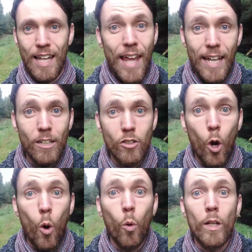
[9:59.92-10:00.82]
And then there's a
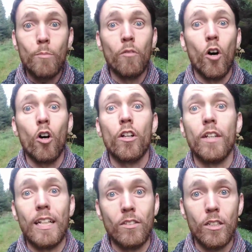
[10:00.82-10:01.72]
whole heap of other
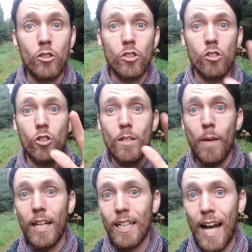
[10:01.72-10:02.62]
things. They're just the three
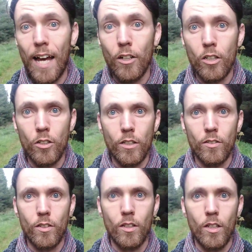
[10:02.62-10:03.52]
main
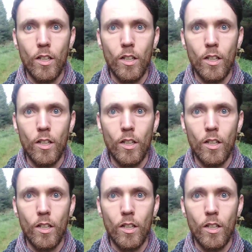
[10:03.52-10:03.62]
categories.